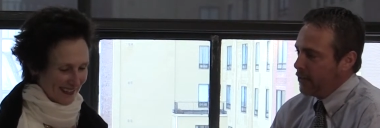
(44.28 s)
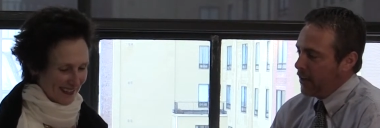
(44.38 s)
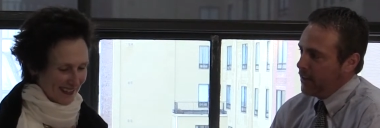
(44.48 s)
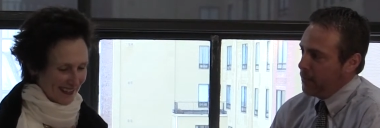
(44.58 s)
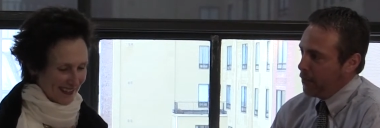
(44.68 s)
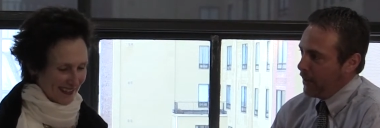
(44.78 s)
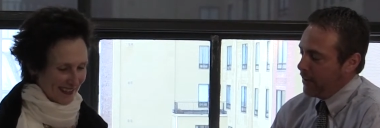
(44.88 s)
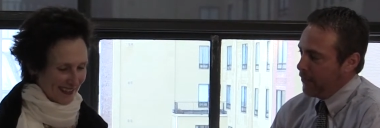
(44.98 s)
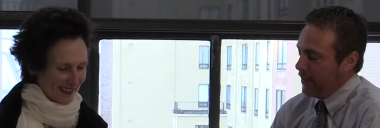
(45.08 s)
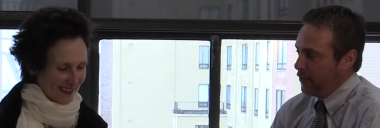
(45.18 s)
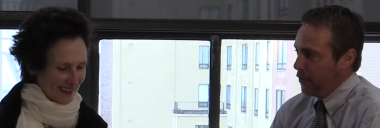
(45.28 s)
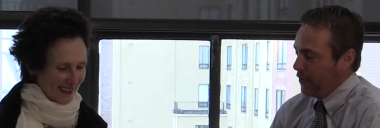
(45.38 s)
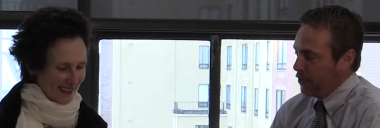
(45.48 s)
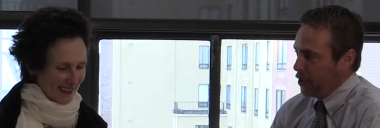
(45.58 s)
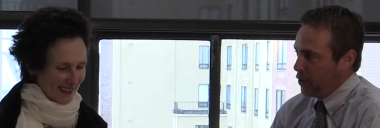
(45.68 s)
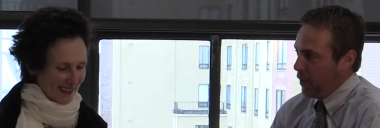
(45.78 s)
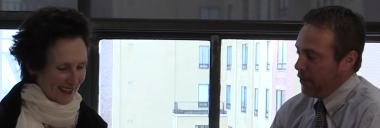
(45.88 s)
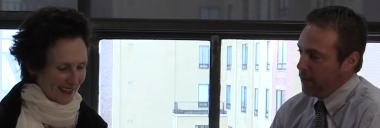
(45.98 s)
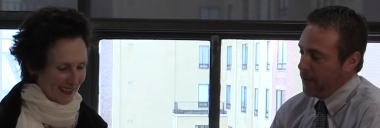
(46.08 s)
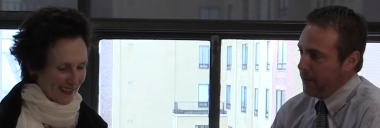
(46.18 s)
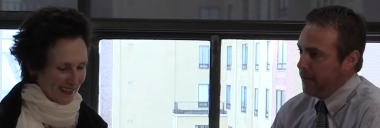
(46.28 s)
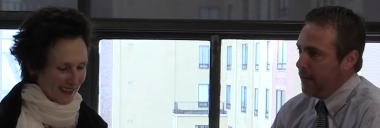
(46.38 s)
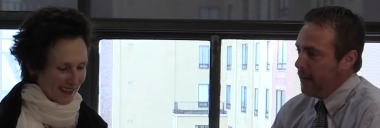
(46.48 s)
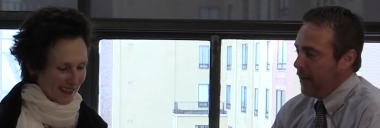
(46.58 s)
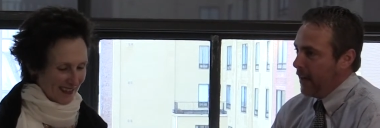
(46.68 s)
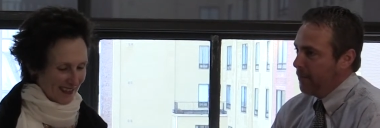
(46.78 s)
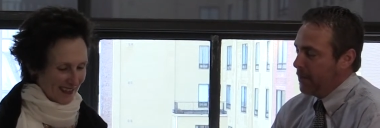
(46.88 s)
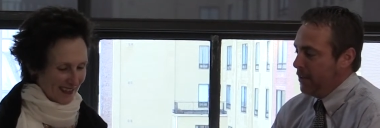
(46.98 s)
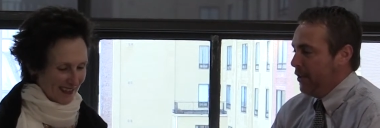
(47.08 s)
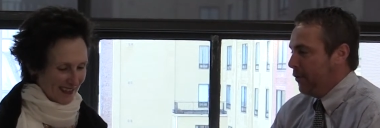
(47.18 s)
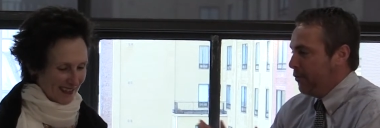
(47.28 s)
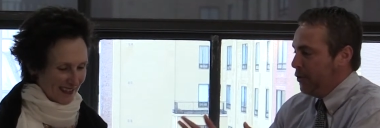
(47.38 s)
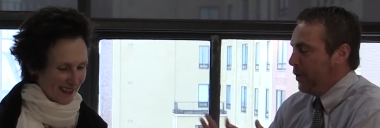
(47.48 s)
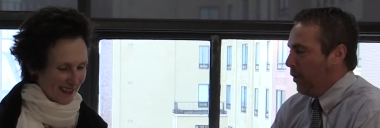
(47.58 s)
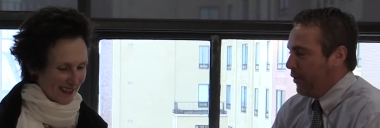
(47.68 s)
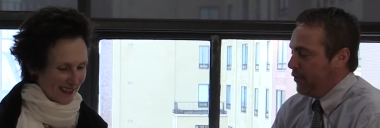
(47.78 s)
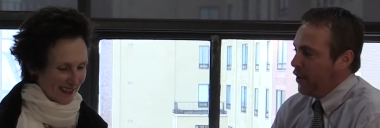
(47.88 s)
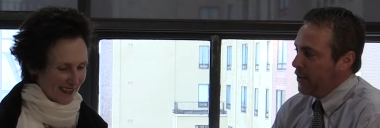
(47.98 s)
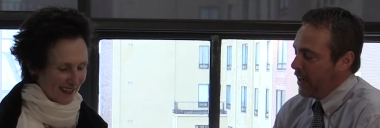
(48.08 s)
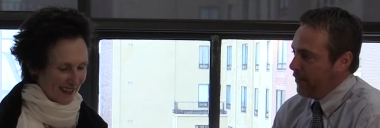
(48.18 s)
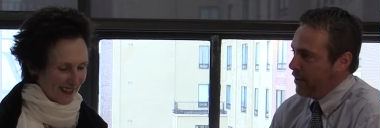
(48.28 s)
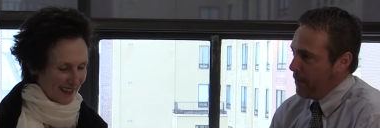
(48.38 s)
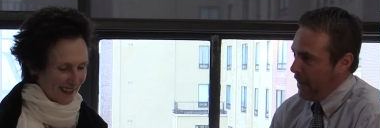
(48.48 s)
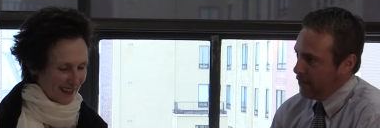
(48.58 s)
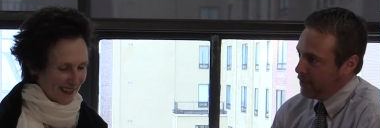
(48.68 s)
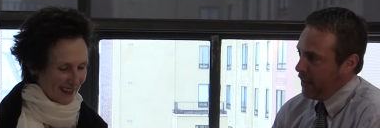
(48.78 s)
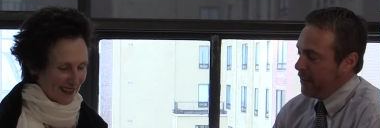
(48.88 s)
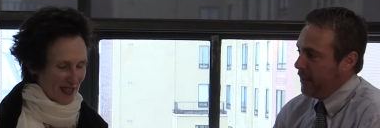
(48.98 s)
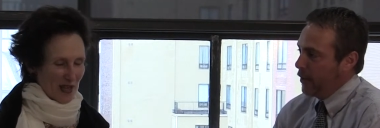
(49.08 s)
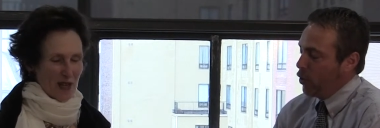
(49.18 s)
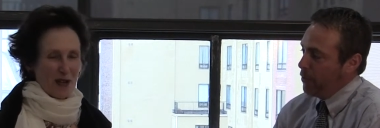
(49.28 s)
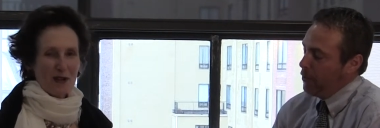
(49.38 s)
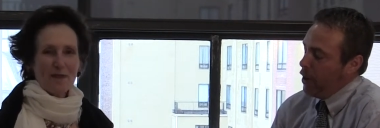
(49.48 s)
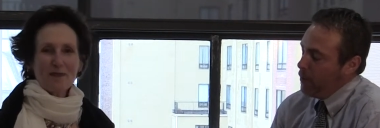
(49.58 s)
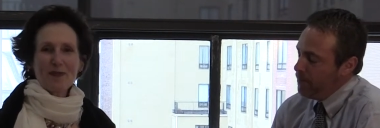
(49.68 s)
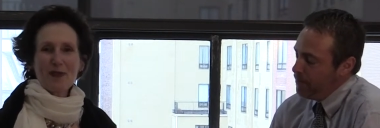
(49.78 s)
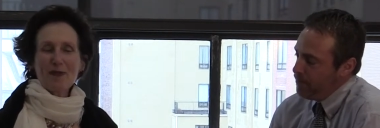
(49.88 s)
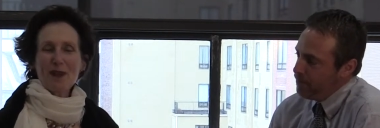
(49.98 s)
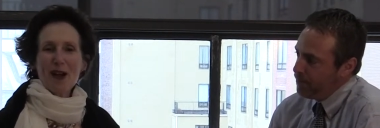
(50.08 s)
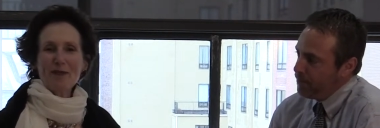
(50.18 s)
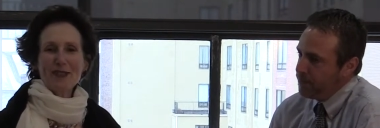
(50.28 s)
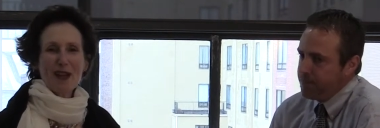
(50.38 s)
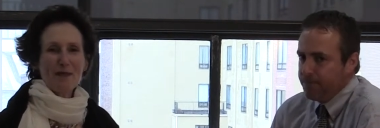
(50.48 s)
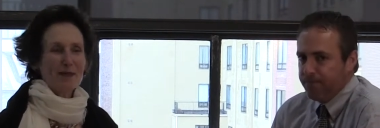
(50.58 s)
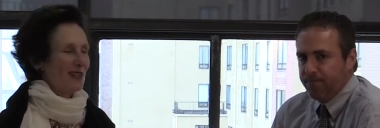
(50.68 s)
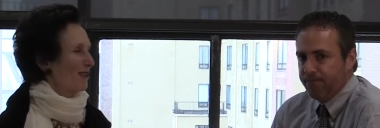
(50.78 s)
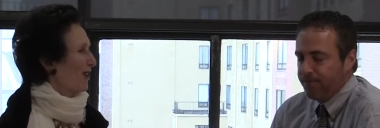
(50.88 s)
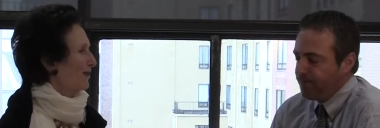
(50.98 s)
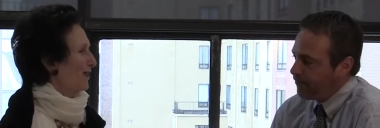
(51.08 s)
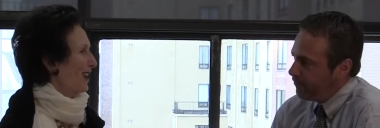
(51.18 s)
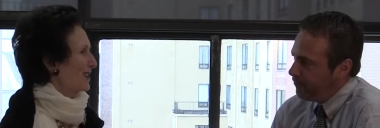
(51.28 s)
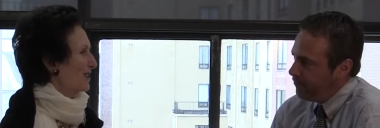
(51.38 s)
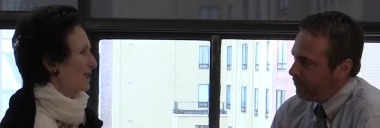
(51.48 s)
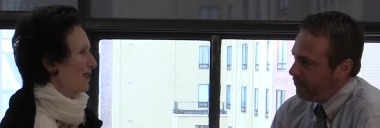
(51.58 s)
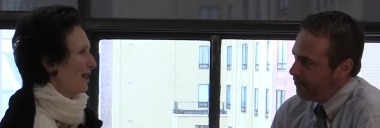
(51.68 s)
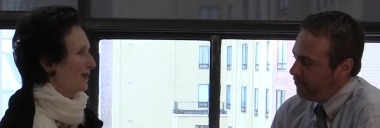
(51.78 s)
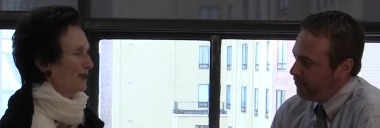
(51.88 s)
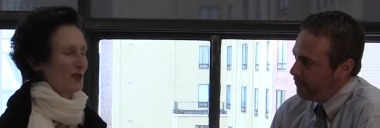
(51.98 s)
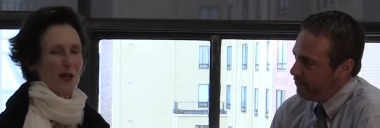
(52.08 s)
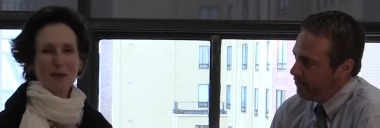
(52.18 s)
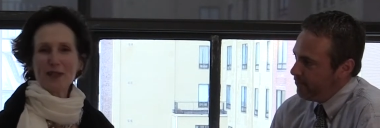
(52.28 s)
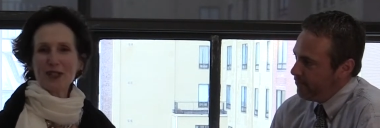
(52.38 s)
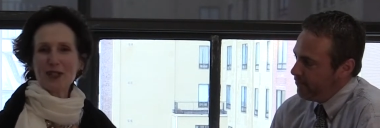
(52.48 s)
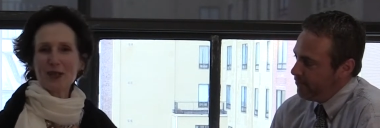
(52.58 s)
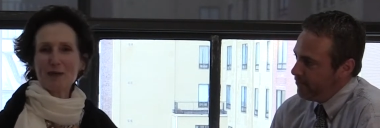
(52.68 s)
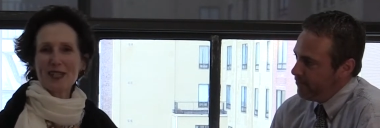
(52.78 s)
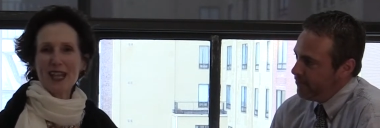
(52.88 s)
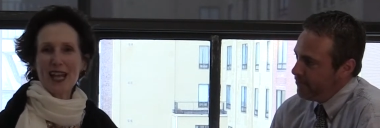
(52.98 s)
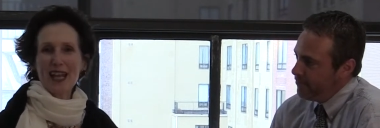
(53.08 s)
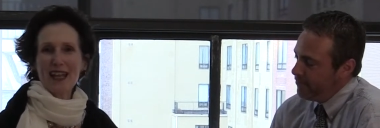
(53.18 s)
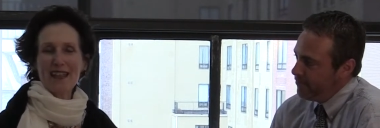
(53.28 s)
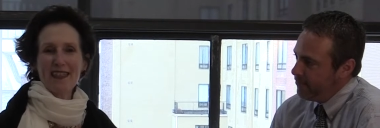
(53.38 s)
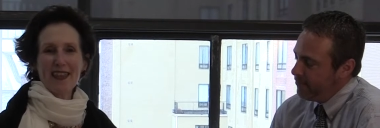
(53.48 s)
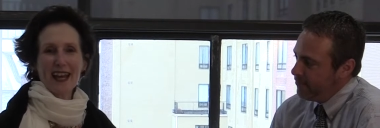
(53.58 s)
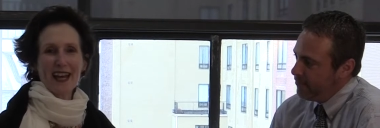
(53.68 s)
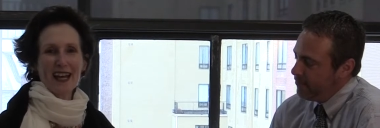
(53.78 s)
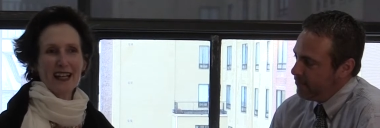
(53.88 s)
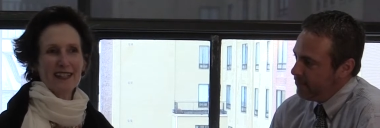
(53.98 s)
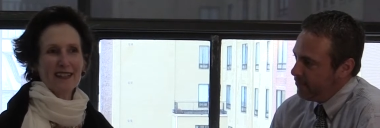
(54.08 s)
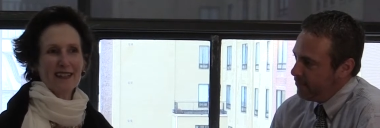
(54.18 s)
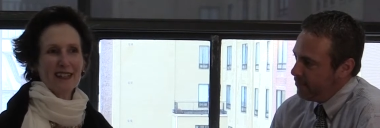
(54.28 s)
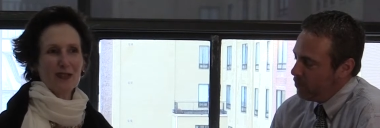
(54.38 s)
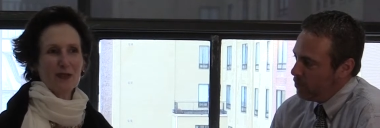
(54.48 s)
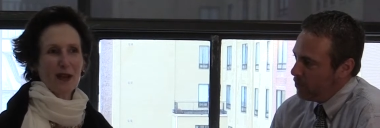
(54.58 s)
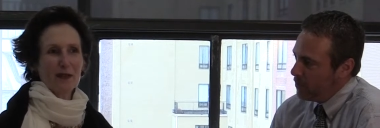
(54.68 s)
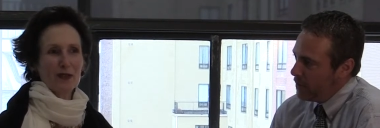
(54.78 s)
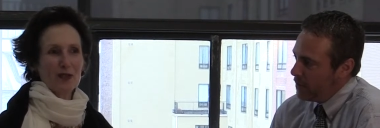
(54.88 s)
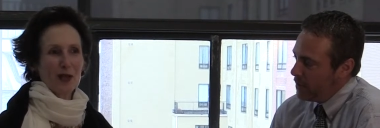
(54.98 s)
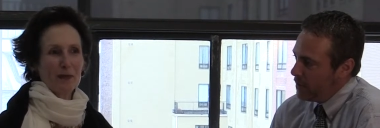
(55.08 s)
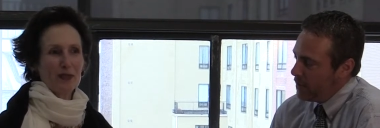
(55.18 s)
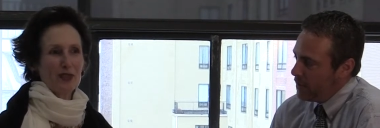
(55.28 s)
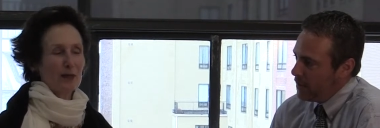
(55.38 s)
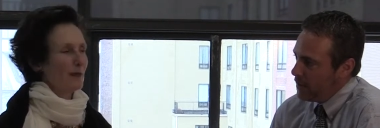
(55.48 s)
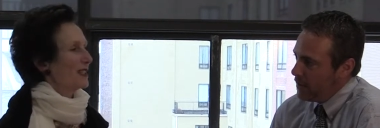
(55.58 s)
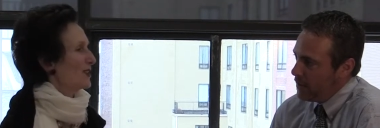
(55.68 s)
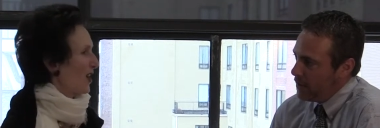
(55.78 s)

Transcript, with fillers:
Speaker 1: decided to brand the fan zone this year rather than um, you know doing what we've done kind of in the past on uh, corporate row?
Speaker 2: We oftentimes hear our friends at the Travelers Championship say that the Travelers Championship is